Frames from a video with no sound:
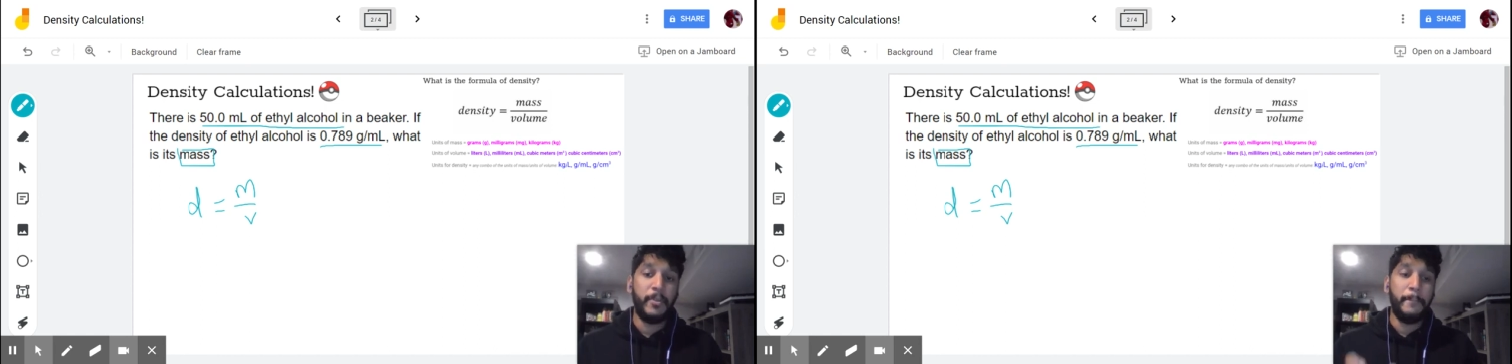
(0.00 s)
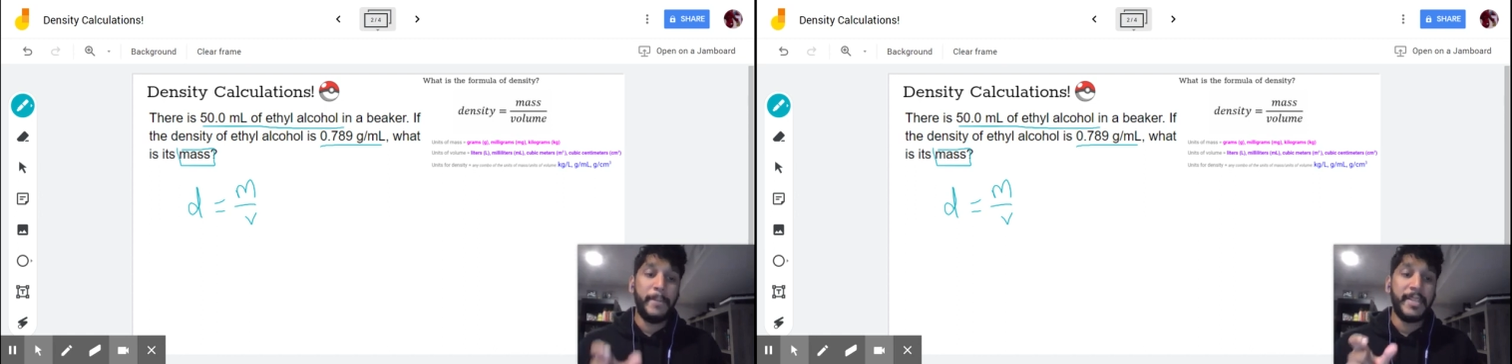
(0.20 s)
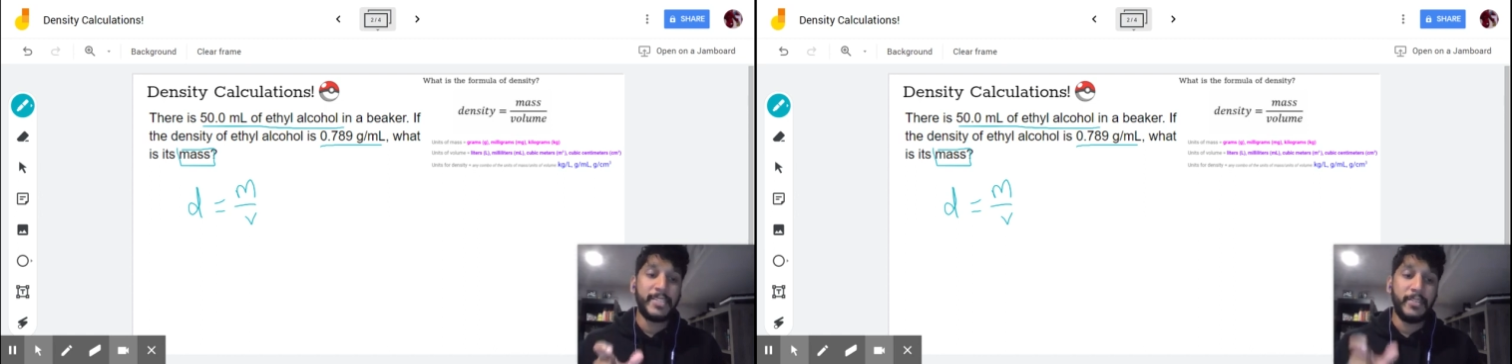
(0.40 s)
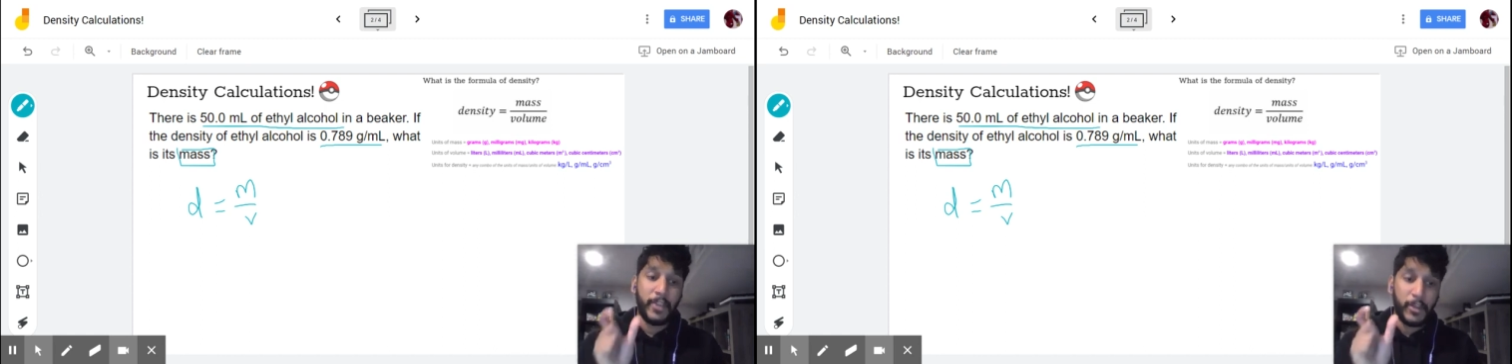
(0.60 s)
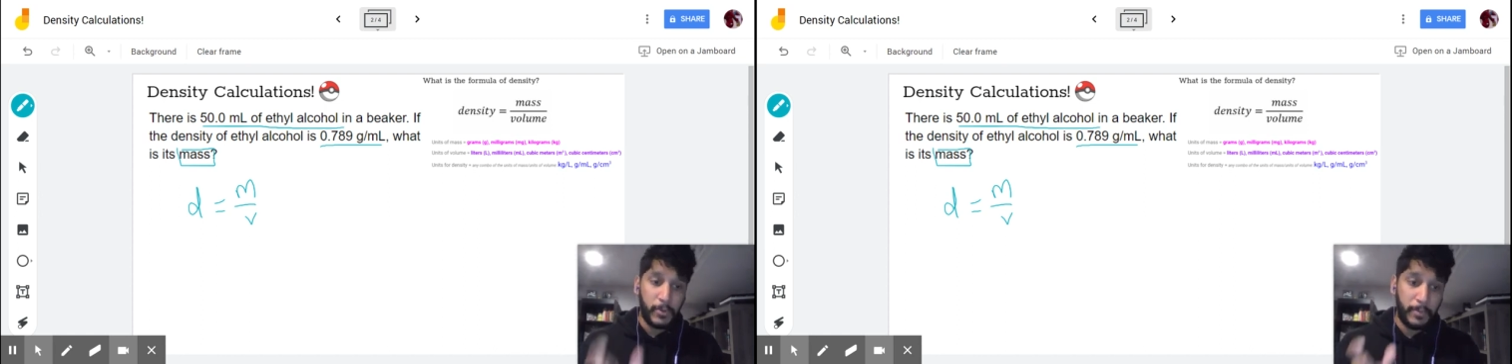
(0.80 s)
the missing
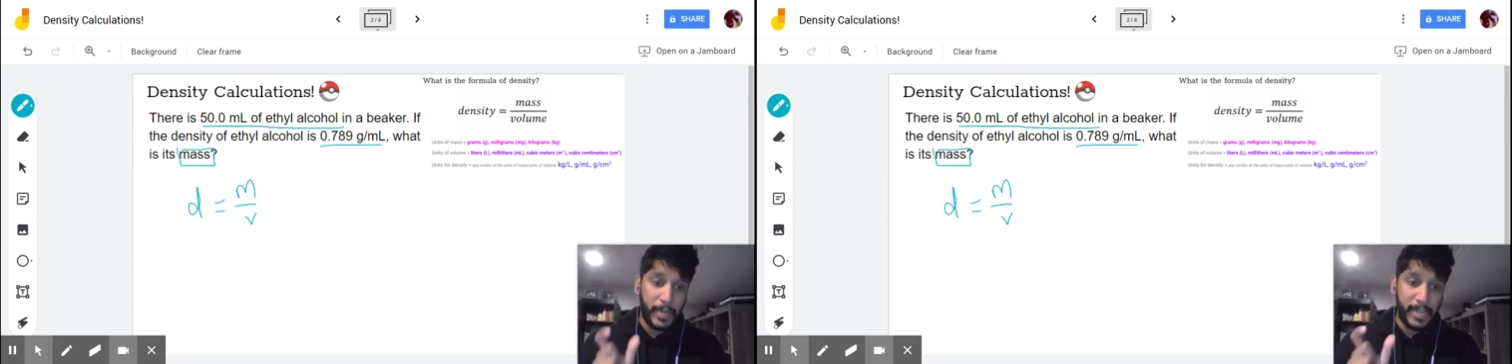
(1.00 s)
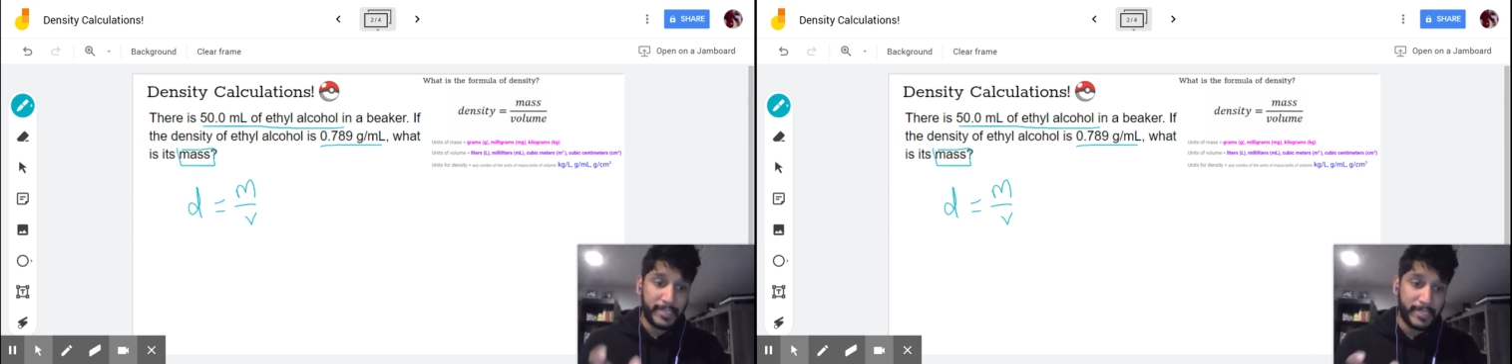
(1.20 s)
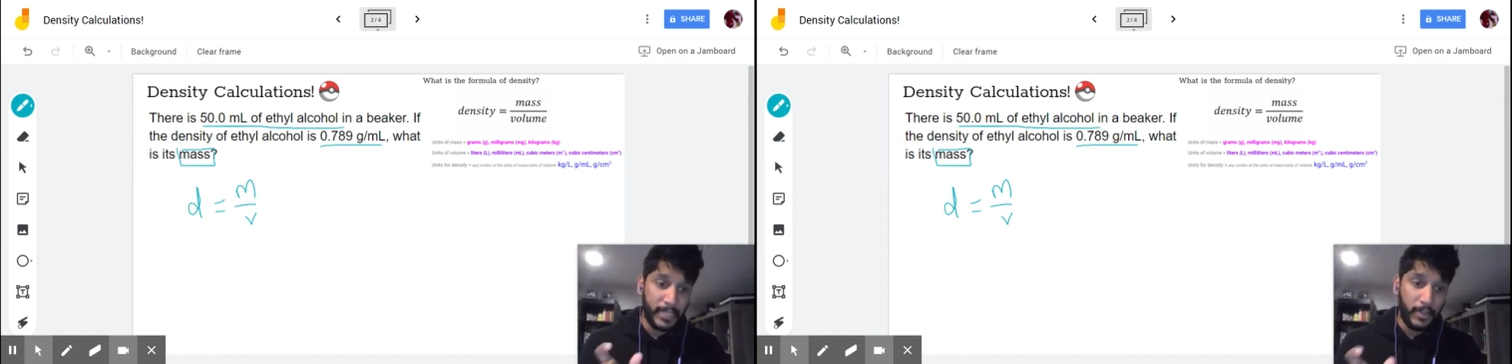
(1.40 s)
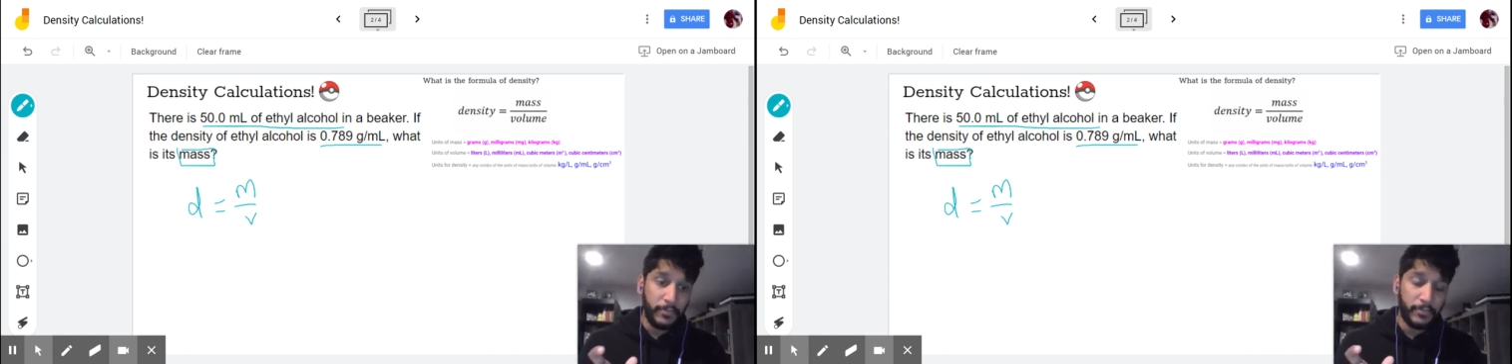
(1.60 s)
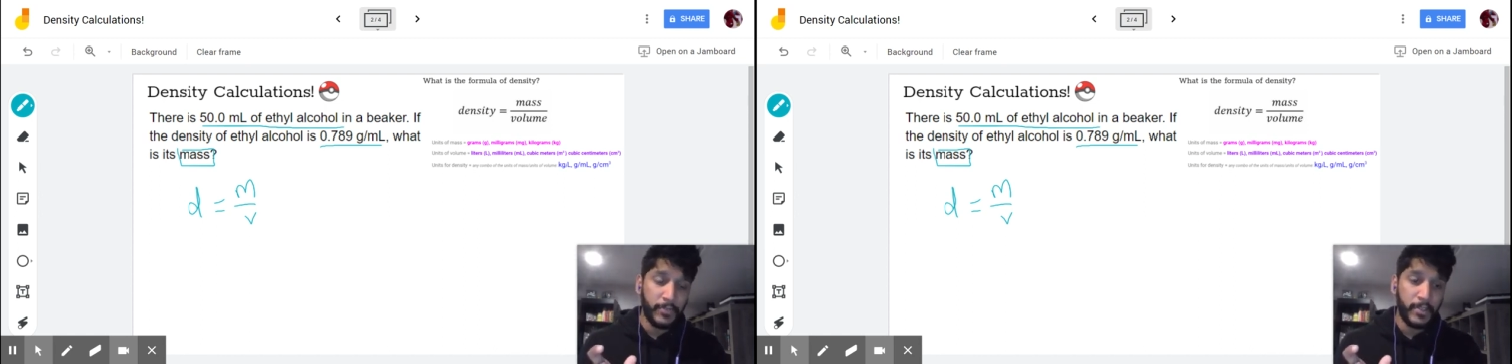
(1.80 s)
variable by
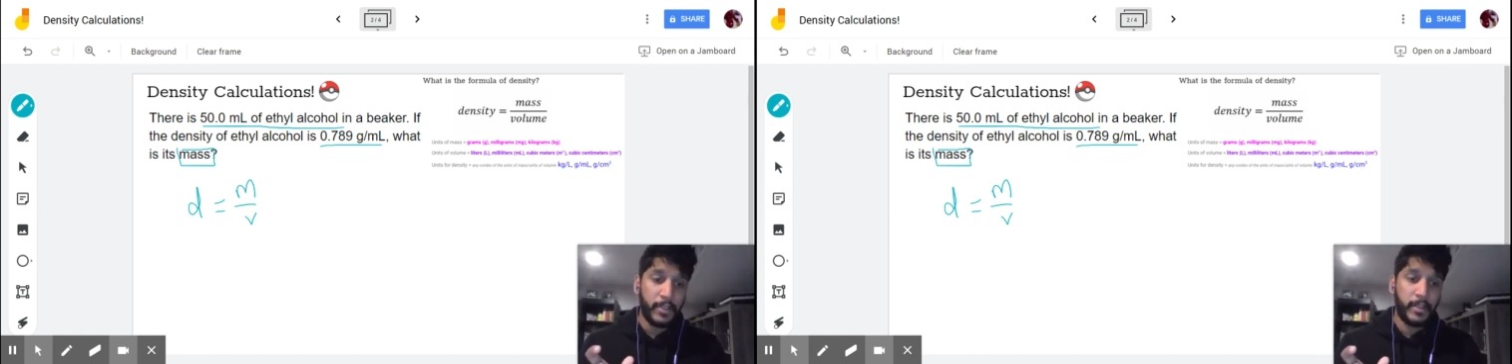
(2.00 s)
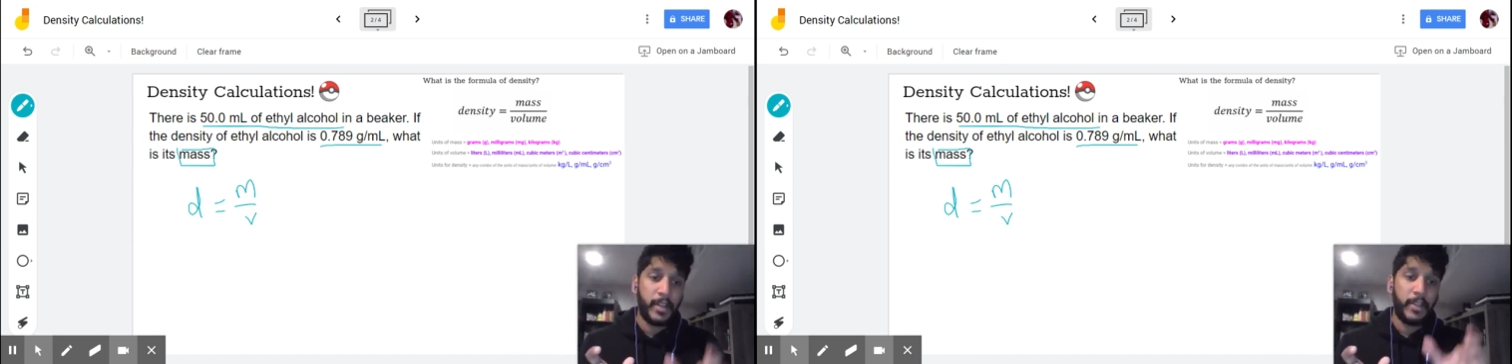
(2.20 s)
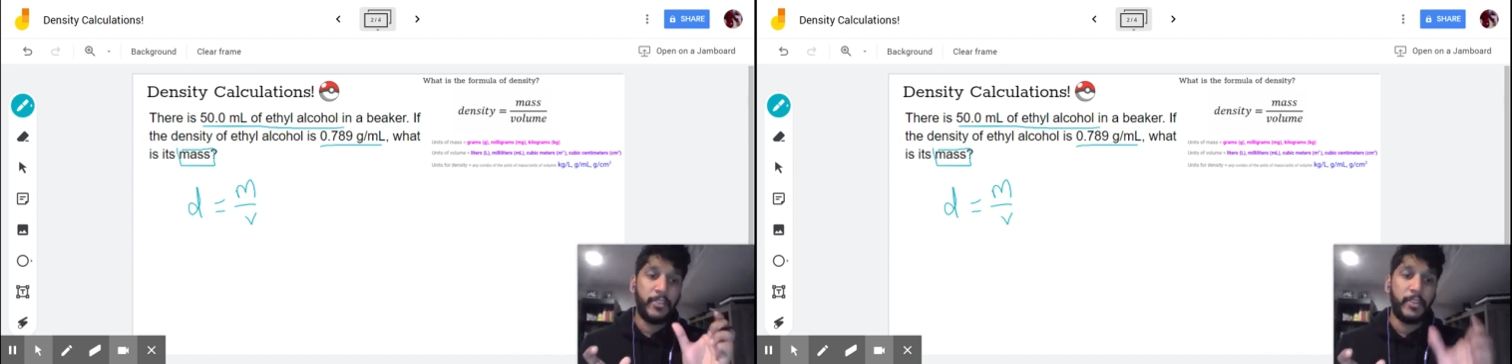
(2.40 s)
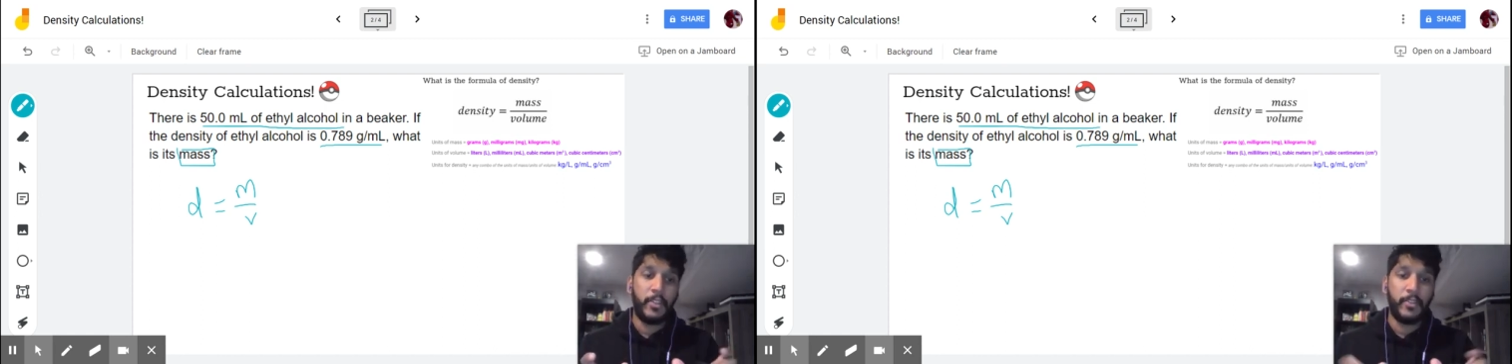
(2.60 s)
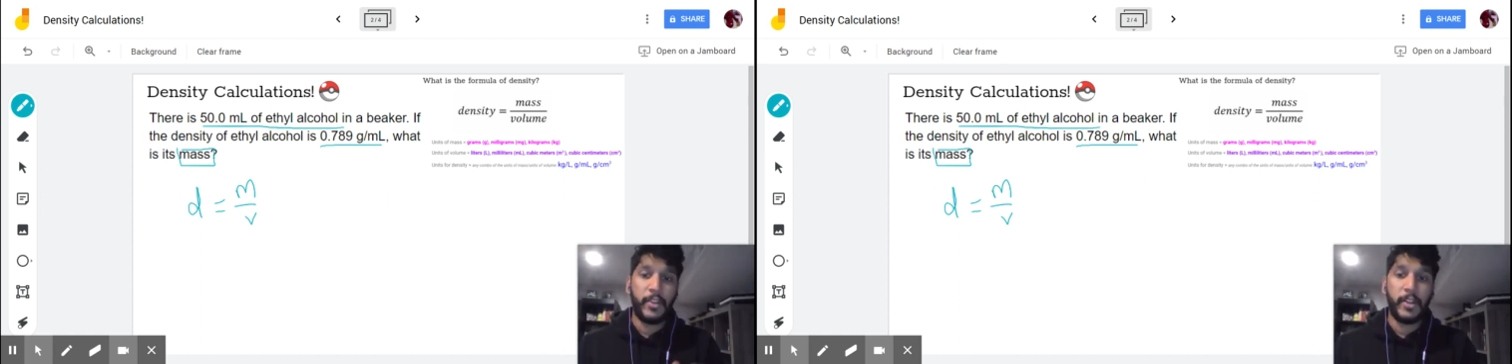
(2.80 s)
itself and then the
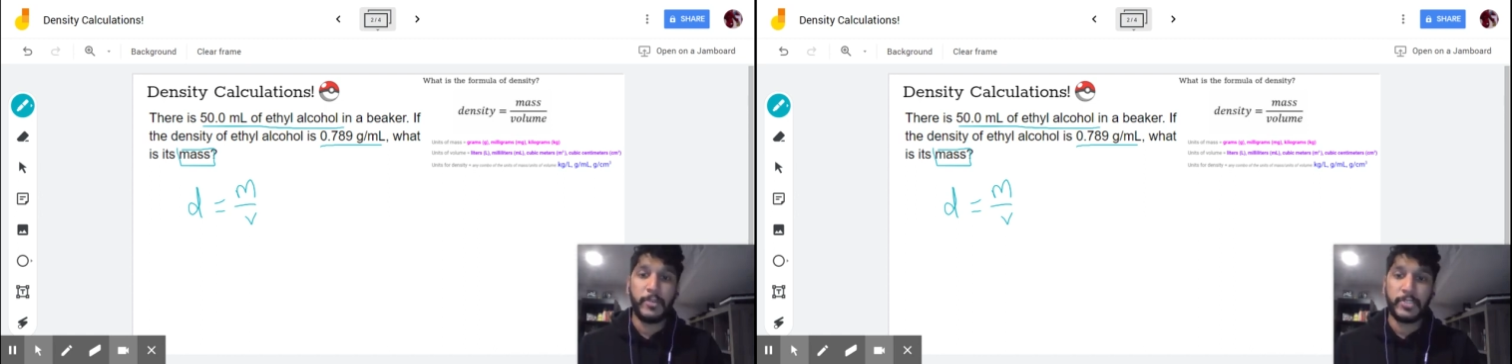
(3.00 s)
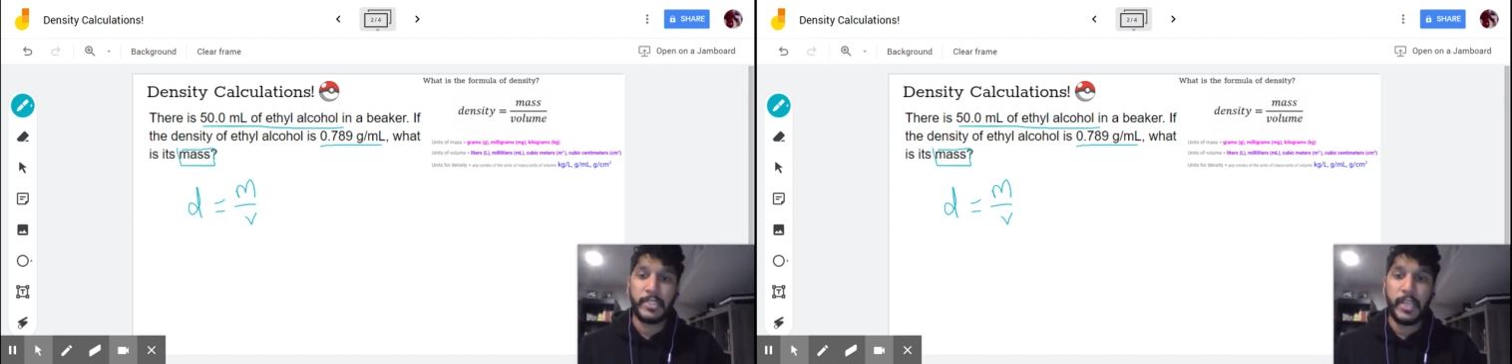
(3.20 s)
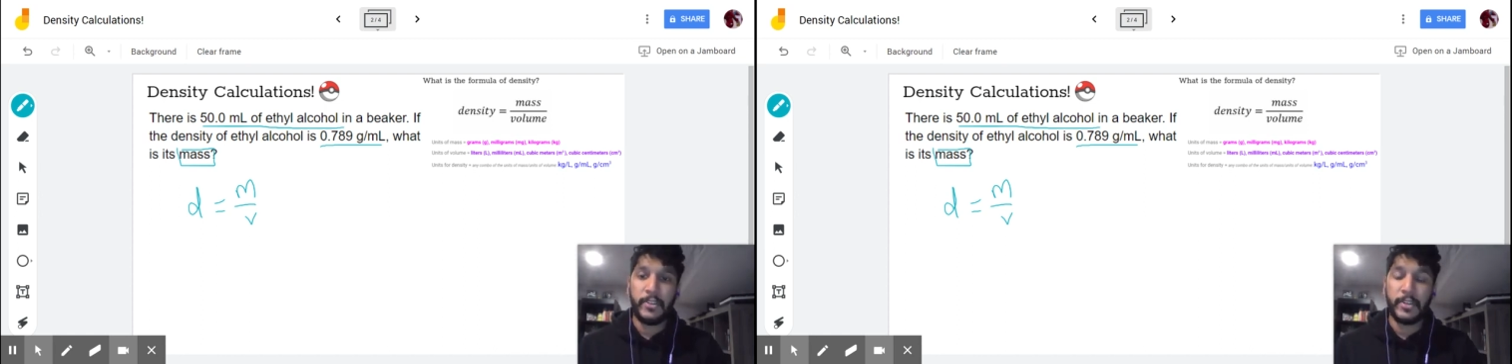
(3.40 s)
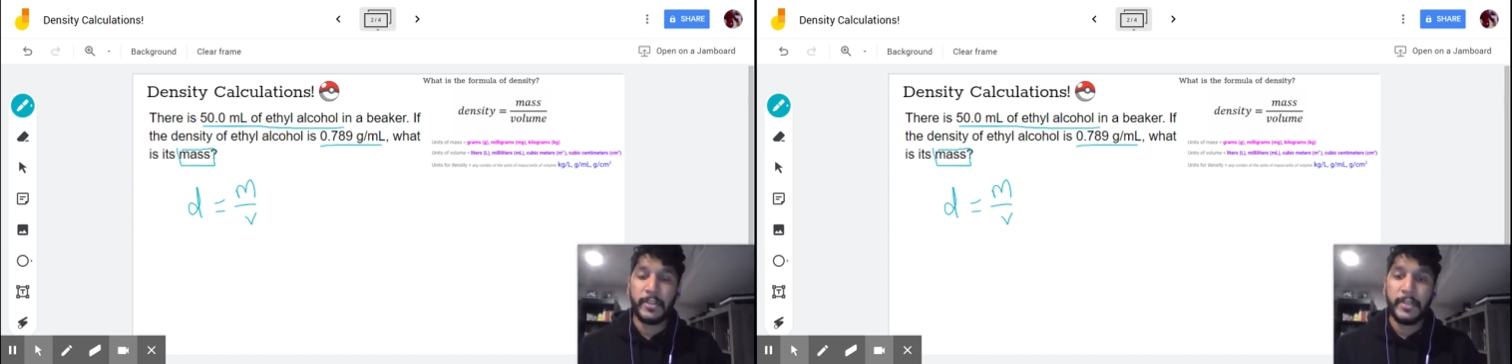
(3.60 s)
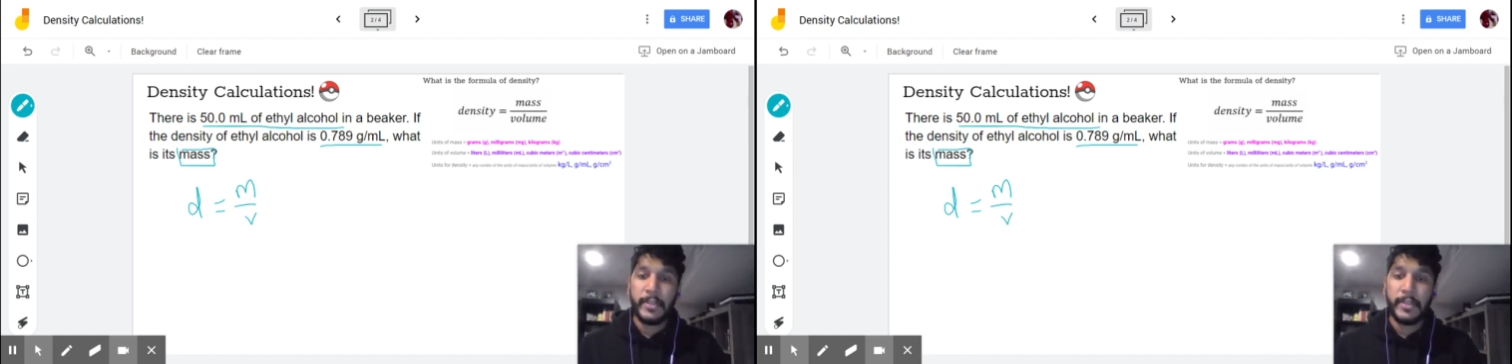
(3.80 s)
other variables together.